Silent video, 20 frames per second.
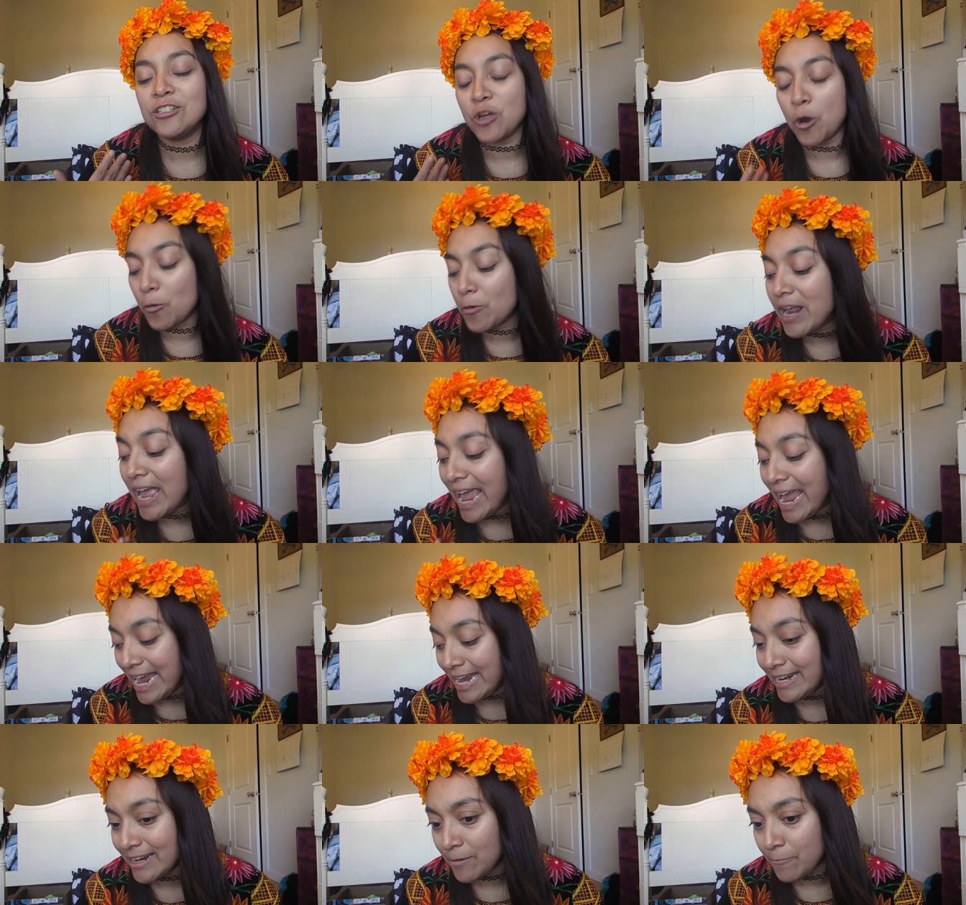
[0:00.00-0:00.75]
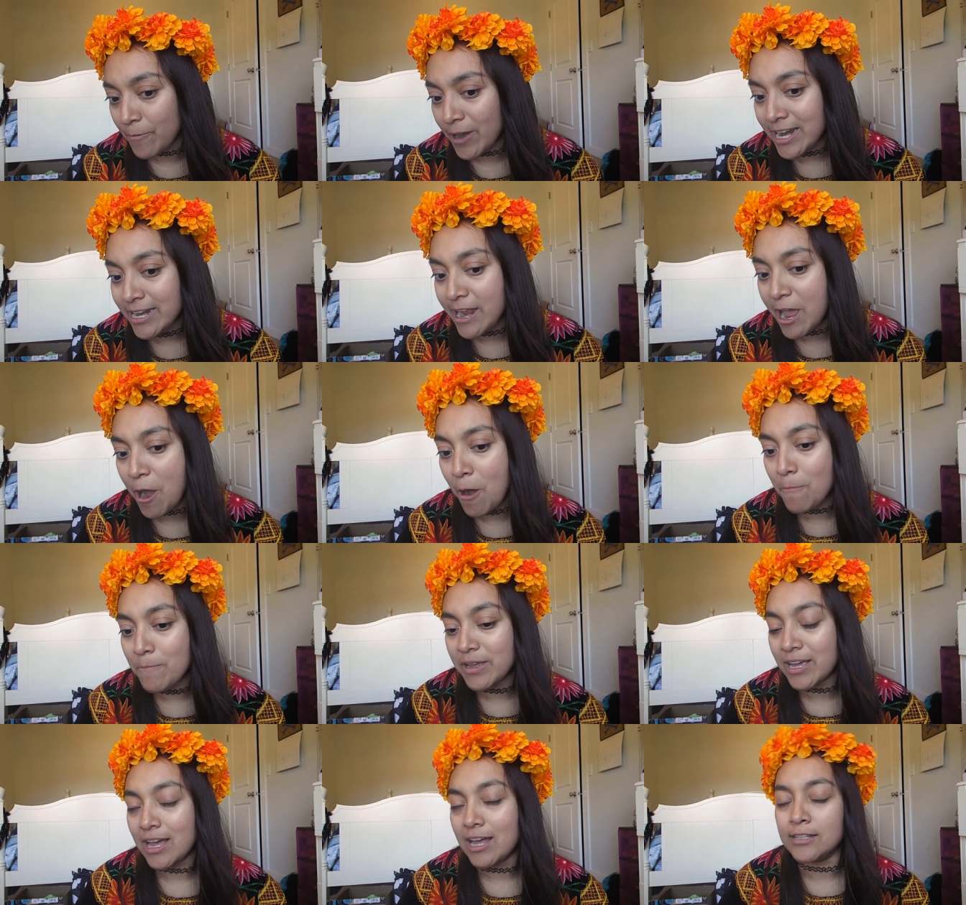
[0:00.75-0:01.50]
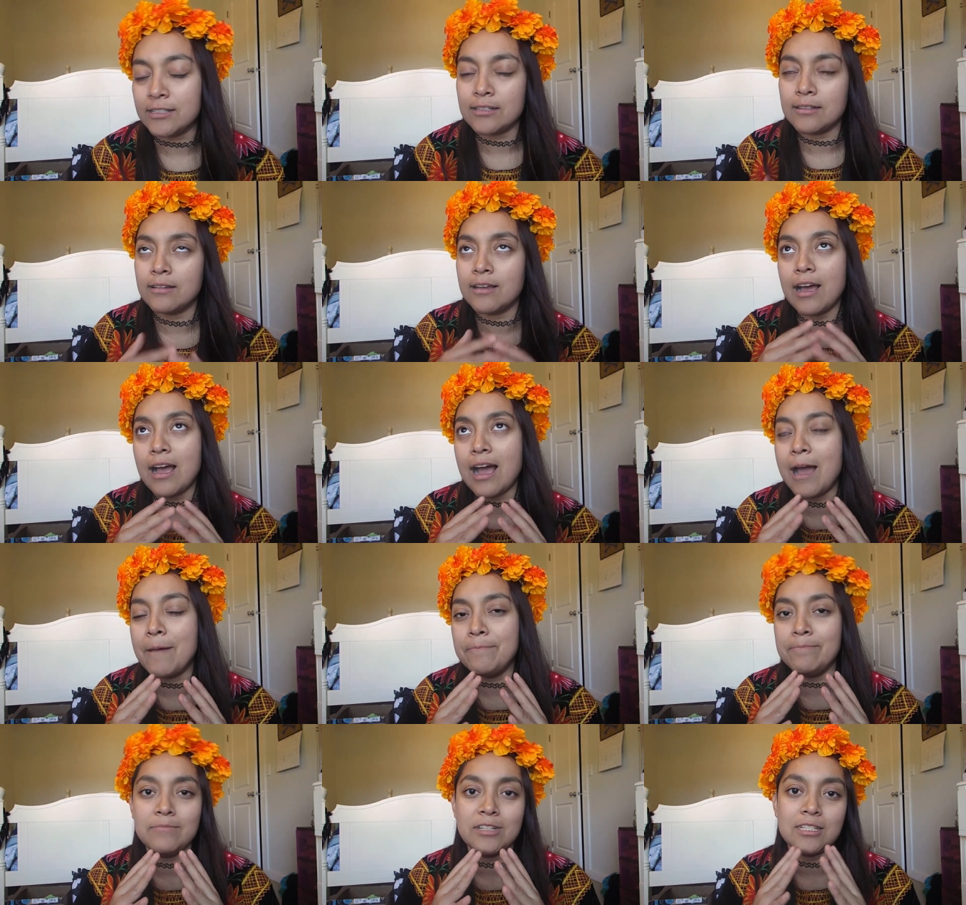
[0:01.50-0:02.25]
don't hate it right now because
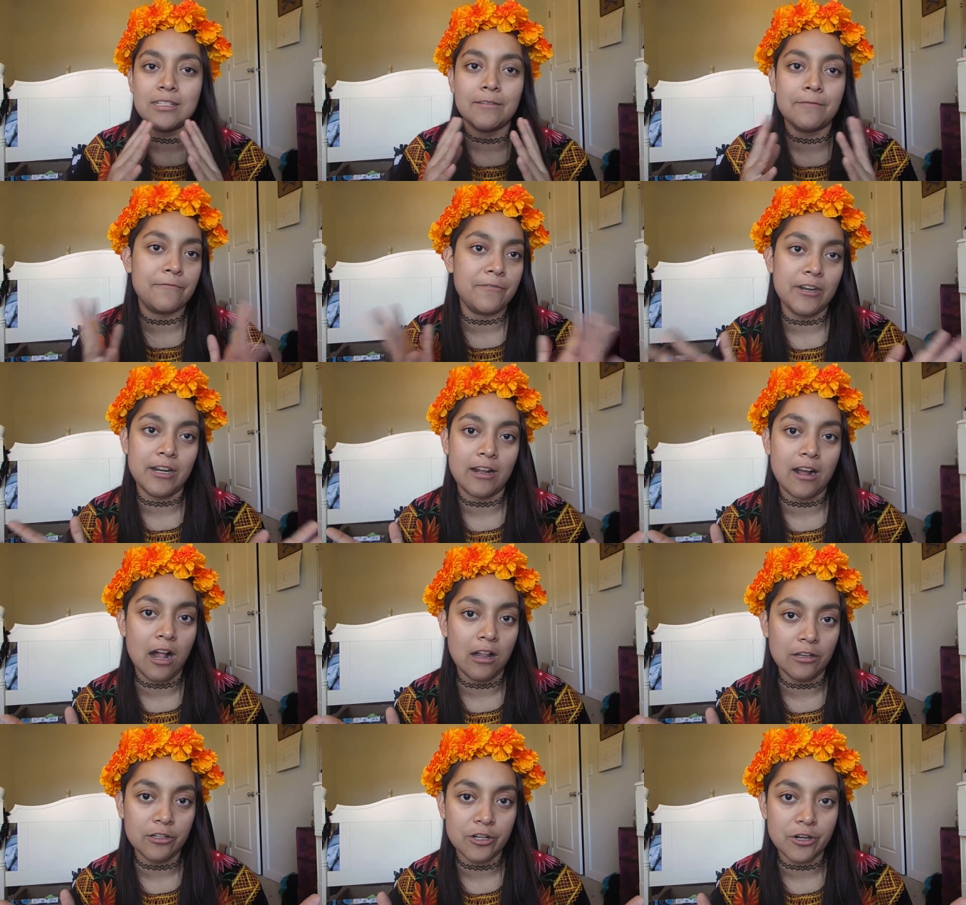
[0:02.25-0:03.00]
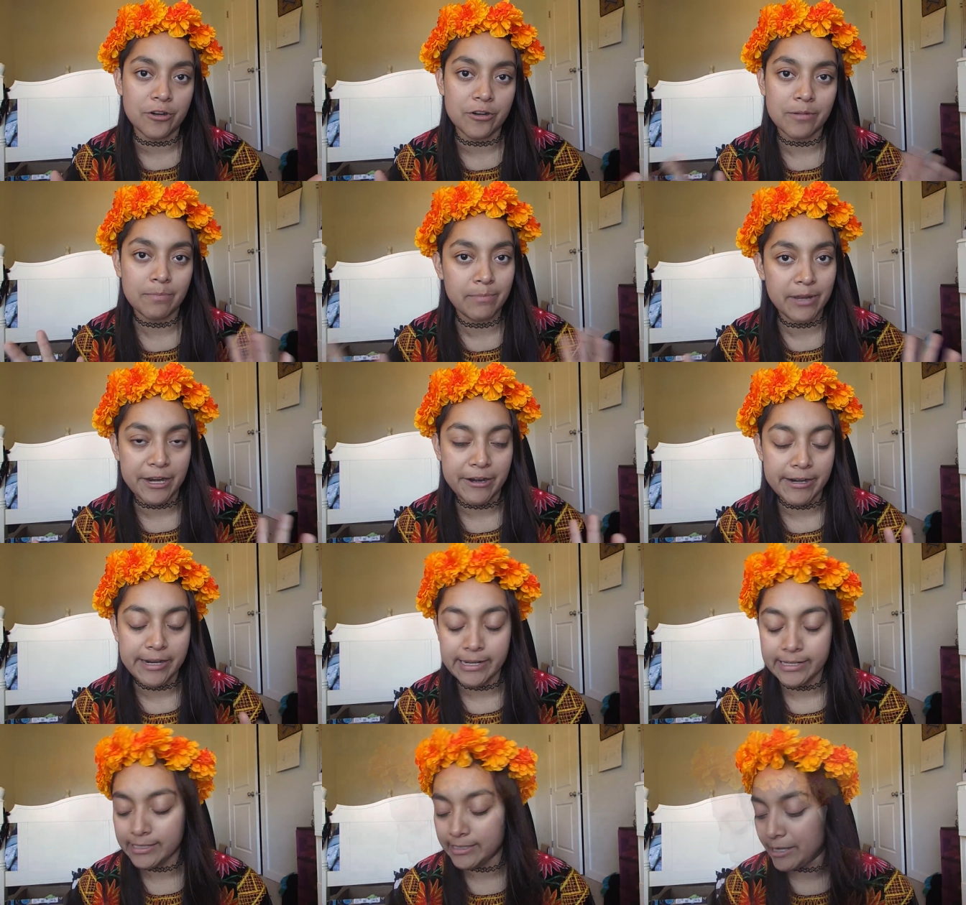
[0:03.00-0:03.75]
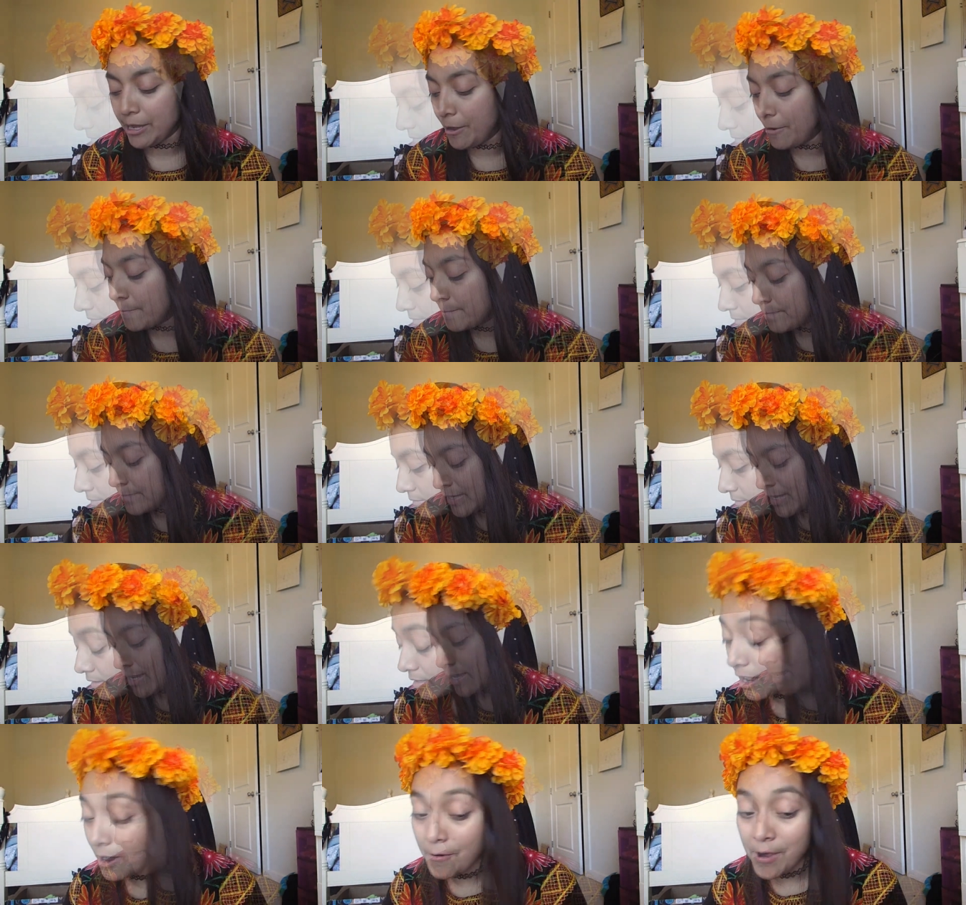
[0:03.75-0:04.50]
I'm just afraid to call it nerd, period. So,
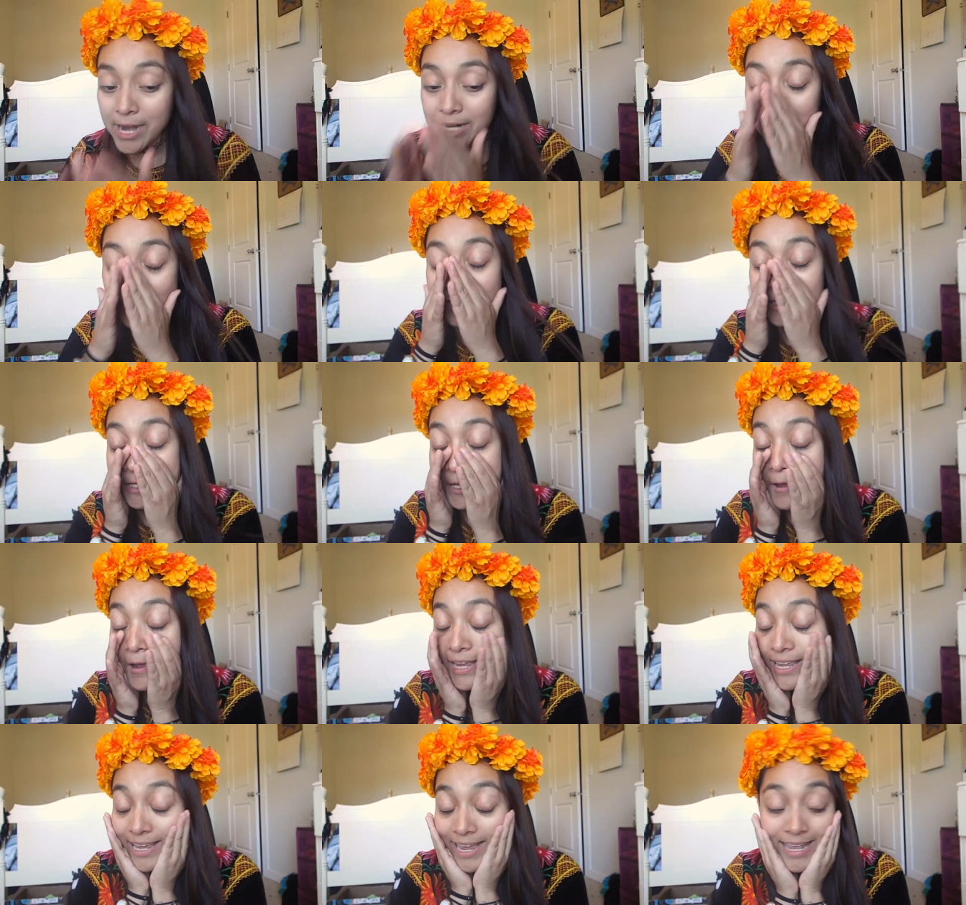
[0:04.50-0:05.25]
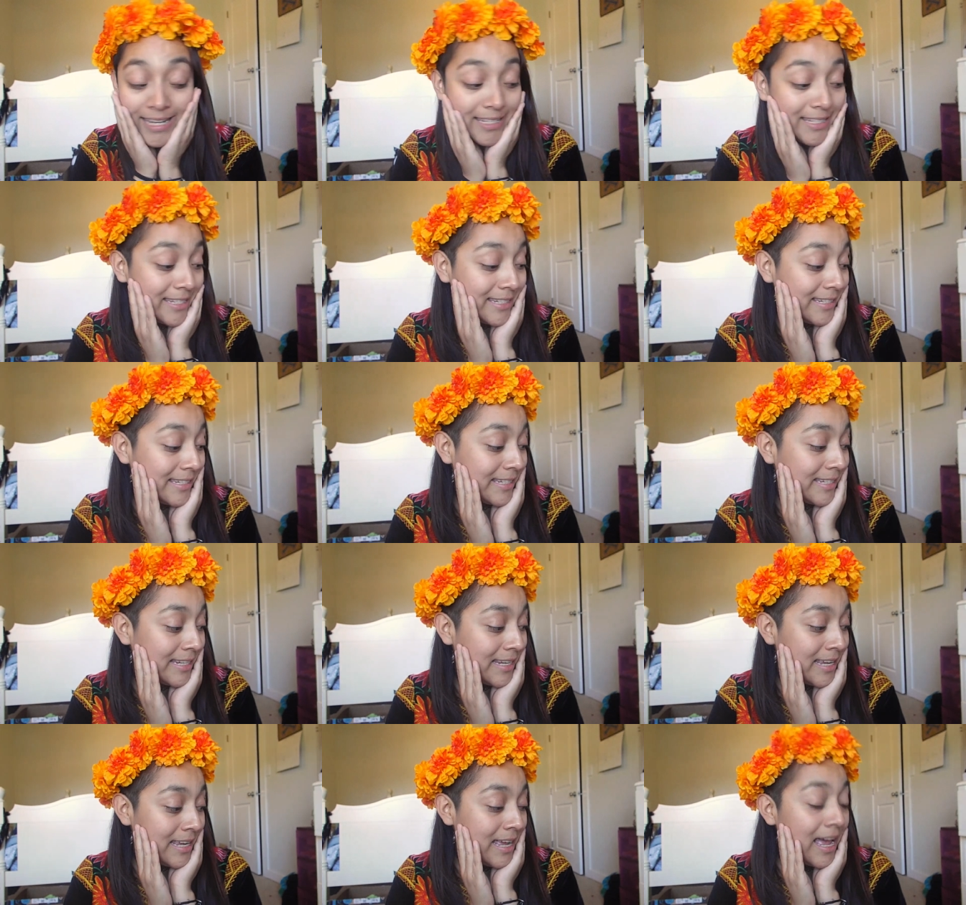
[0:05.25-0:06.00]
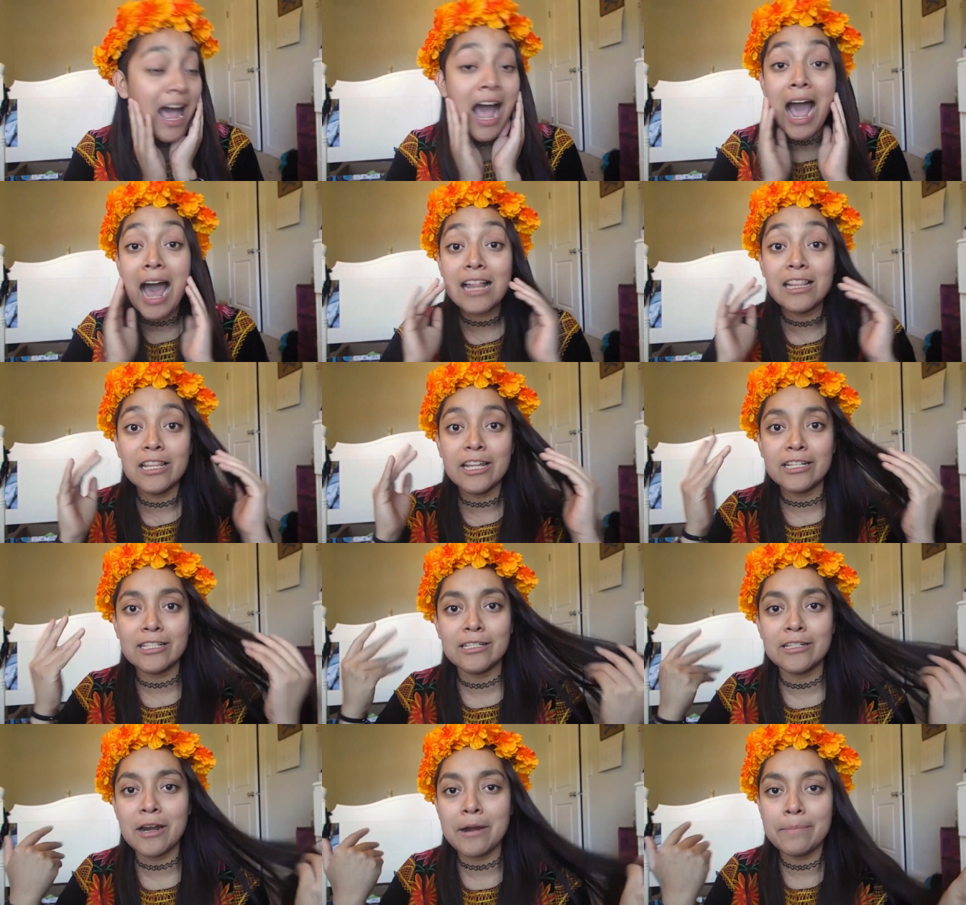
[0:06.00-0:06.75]
alright, I guess
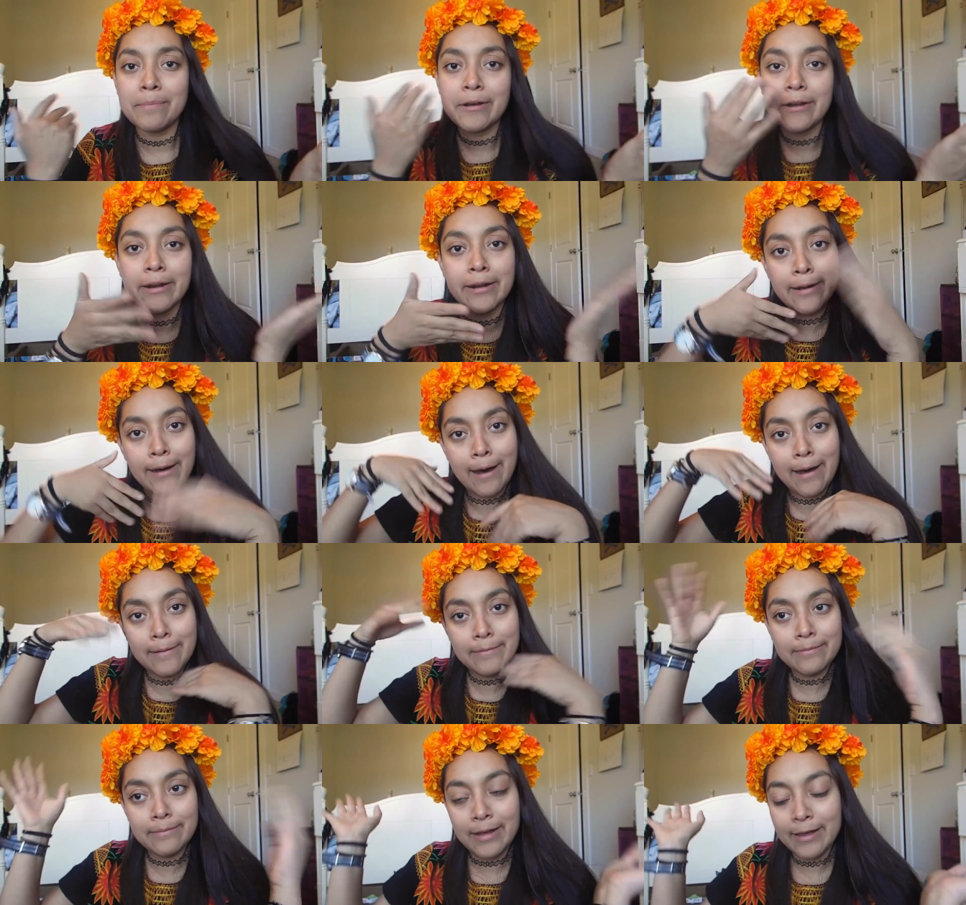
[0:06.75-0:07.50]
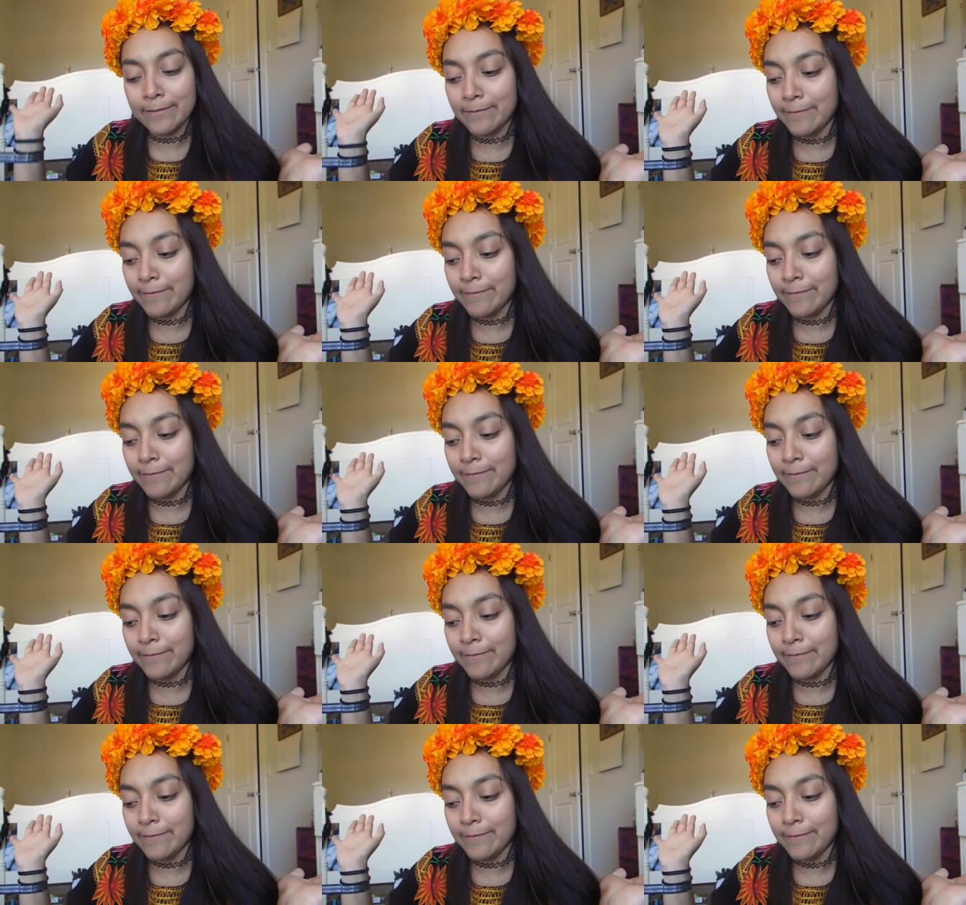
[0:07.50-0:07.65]
let's start putting on my